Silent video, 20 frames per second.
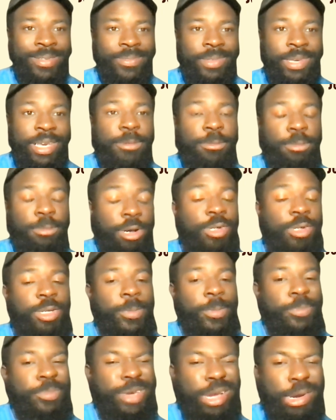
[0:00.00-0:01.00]
he works
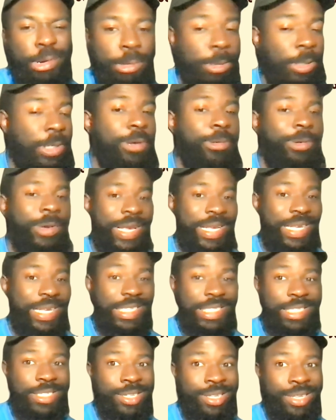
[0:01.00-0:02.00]
with big
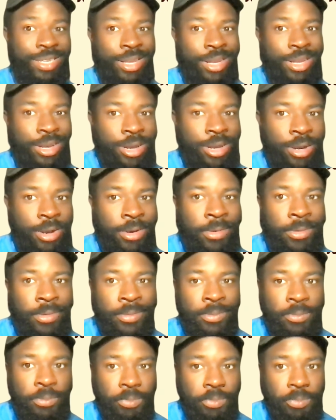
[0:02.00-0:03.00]
quarterbacks.
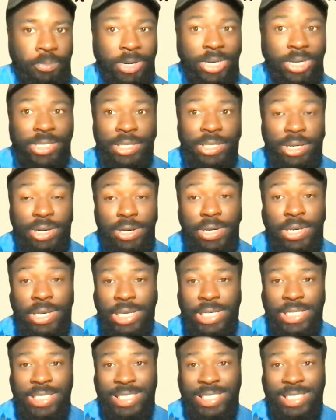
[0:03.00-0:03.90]
Bryce Young is